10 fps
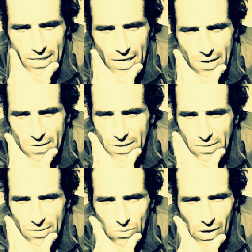you know,
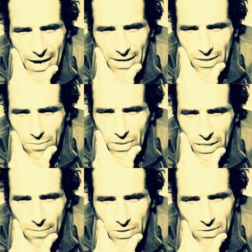you
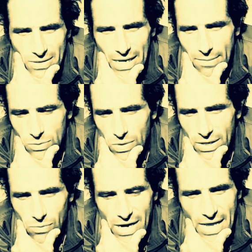pick up certain types of
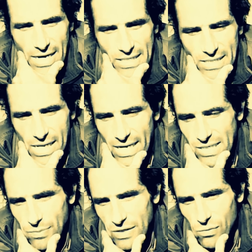radiation, that
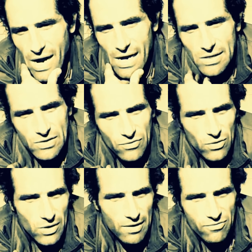should be grounds for a